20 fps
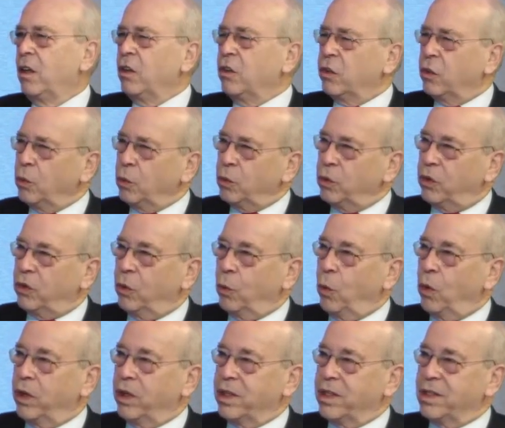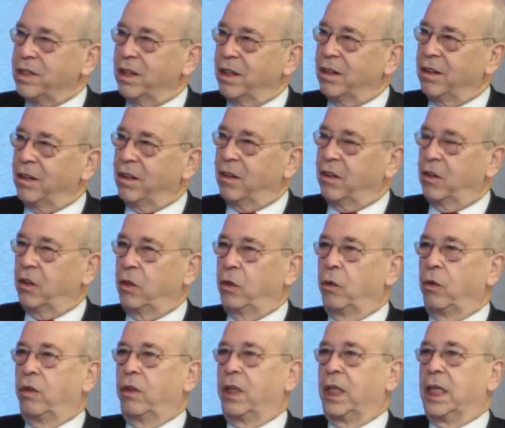So, to what extent do
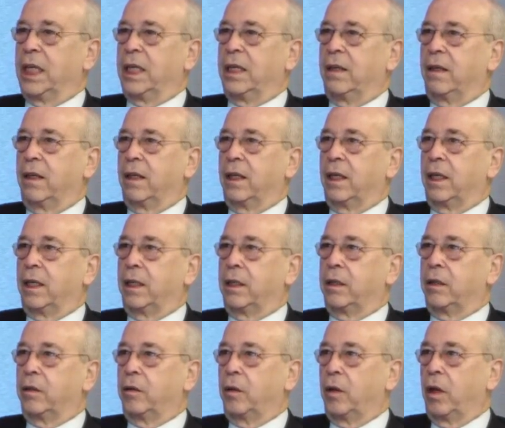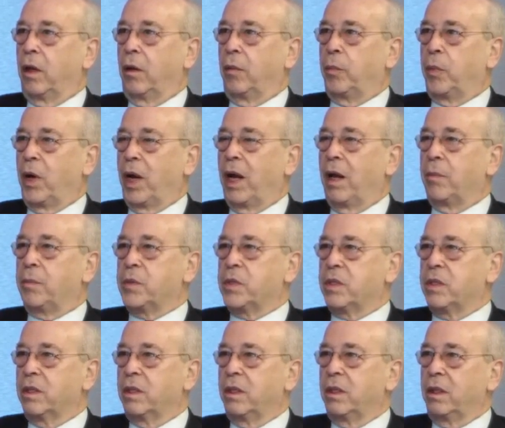you think that uh,
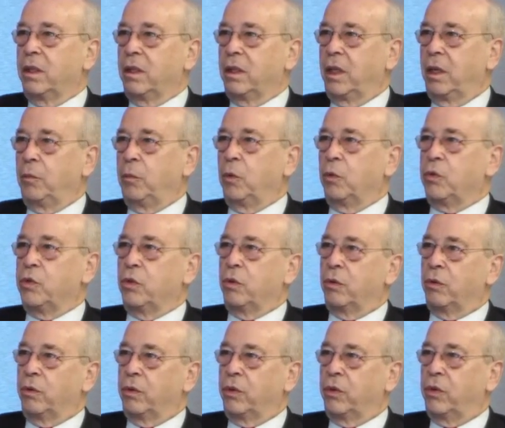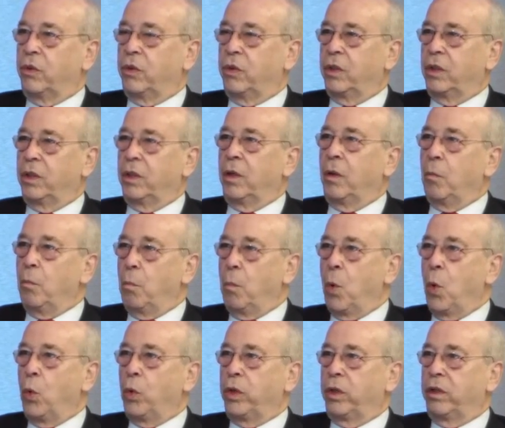perhaps Kim Yo Jong's
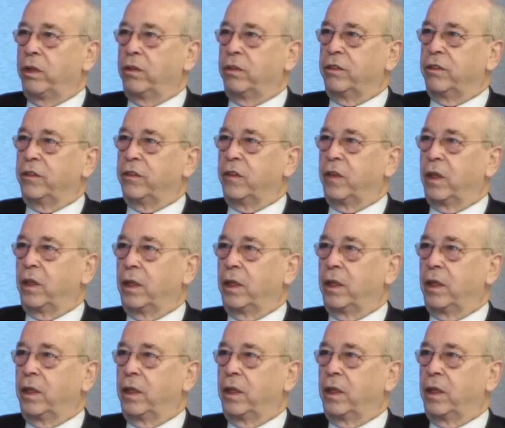motive